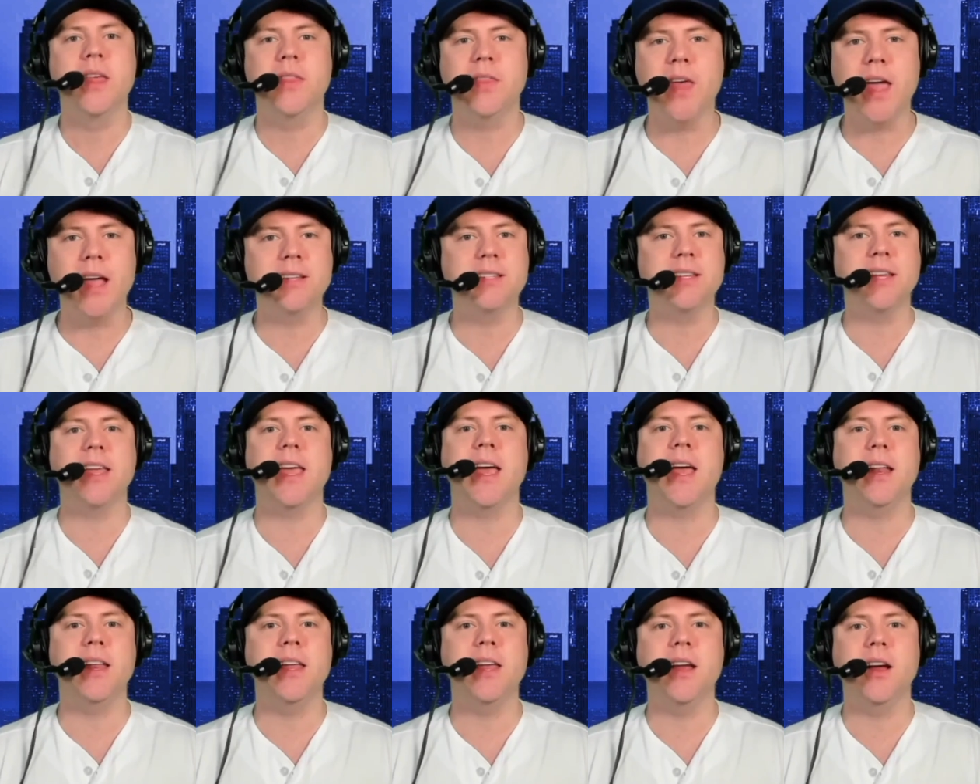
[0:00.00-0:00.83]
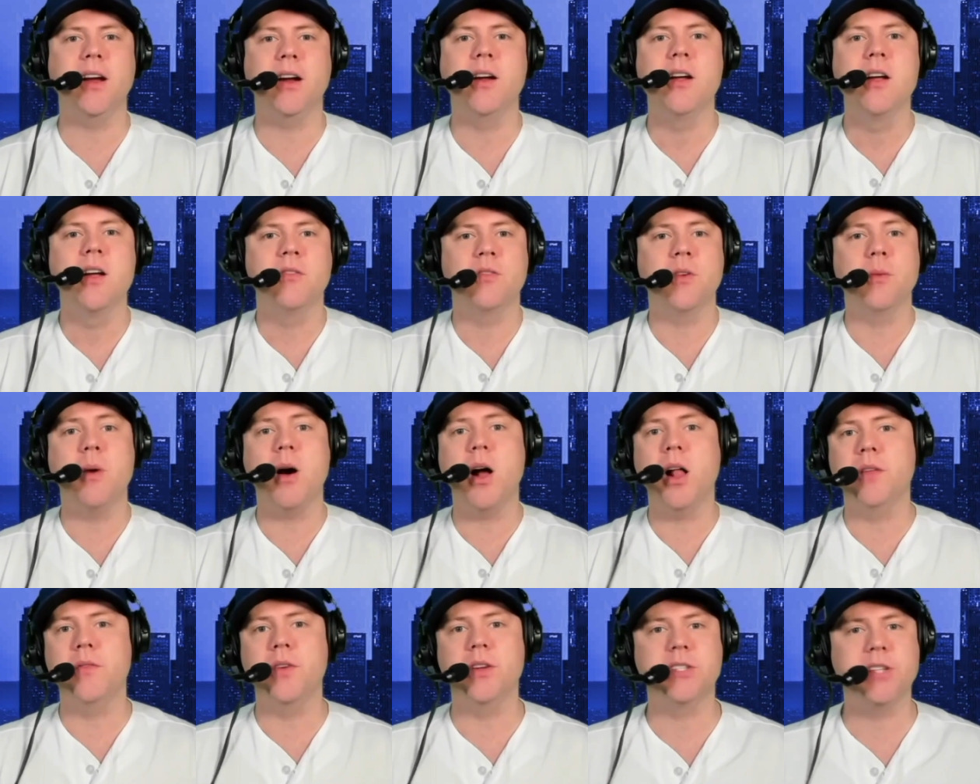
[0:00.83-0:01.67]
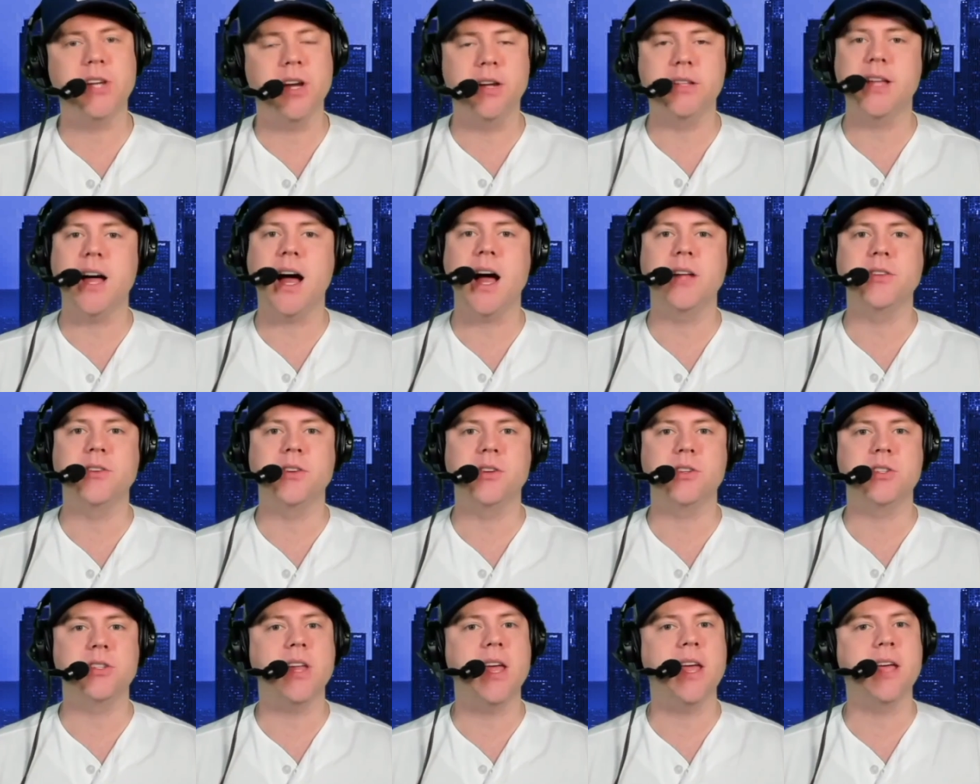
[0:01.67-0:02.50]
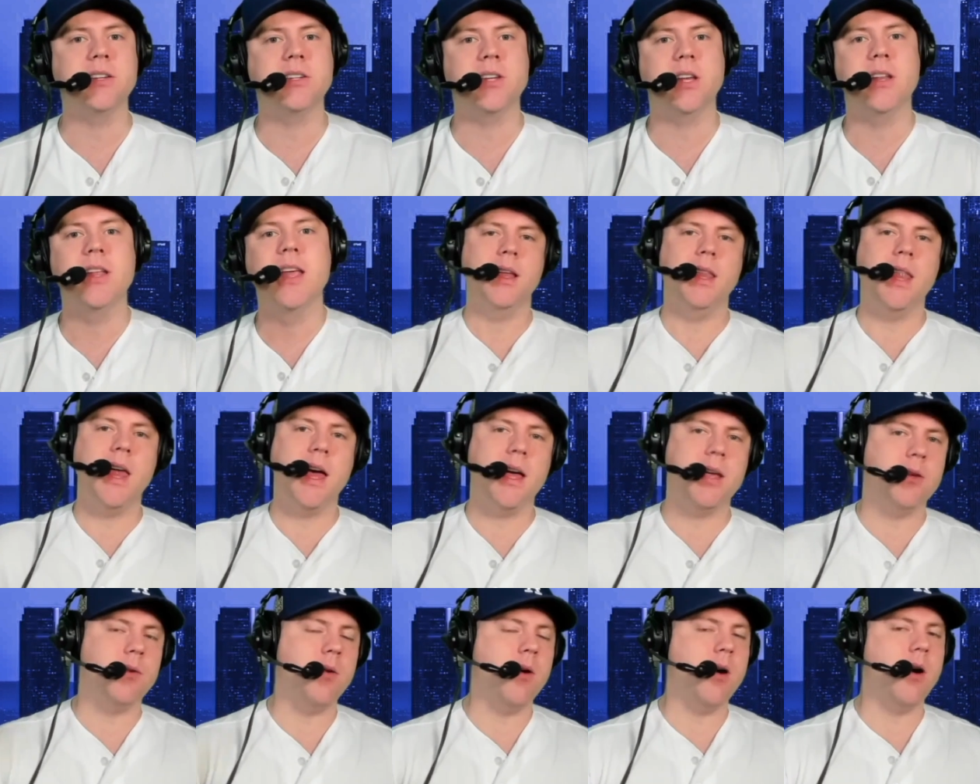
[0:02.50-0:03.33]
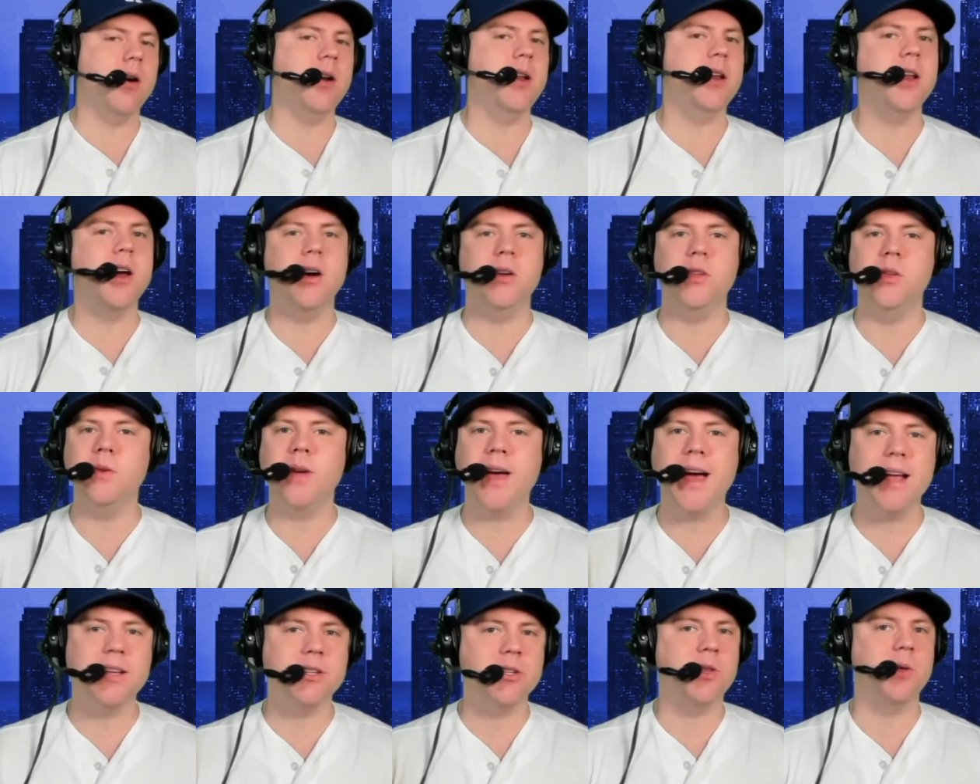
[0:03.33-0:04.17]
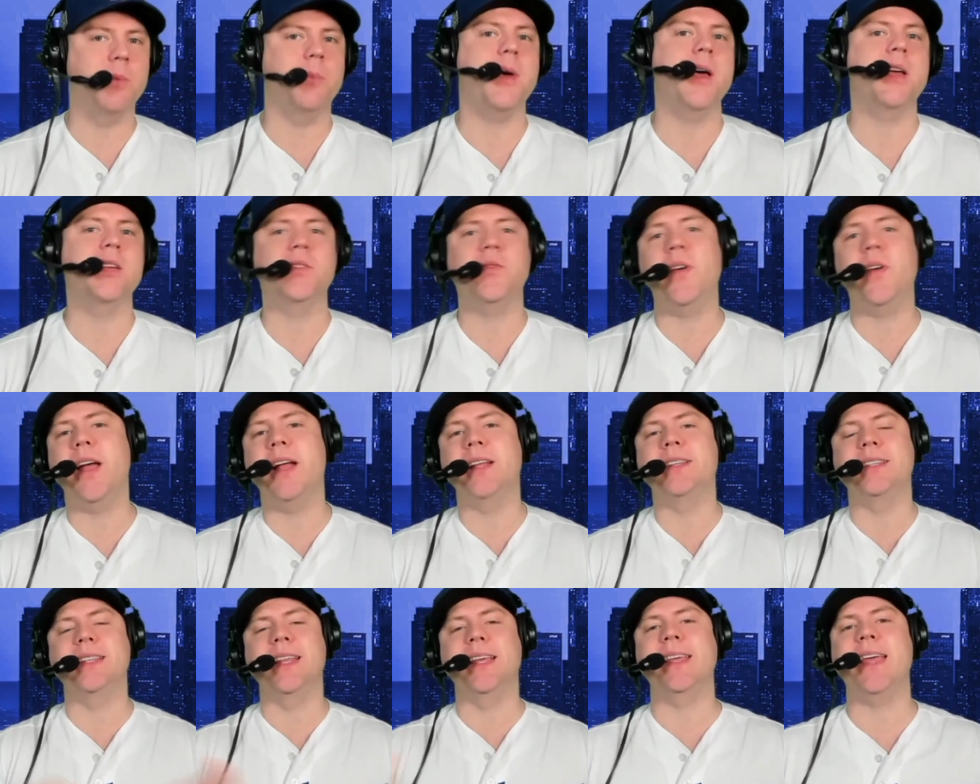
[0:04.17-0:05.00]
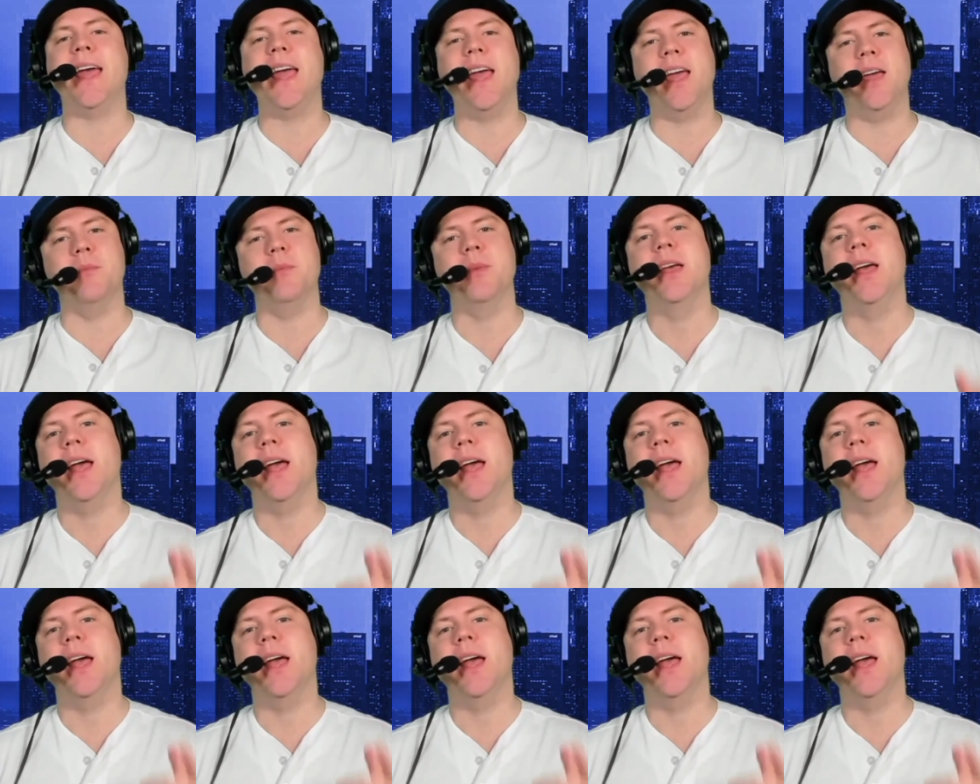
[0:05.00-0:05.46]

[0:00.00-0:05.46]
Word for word: Thanks again here from all of us here at Dodgers Nation. Like you already know, you guys are the best fans in the game.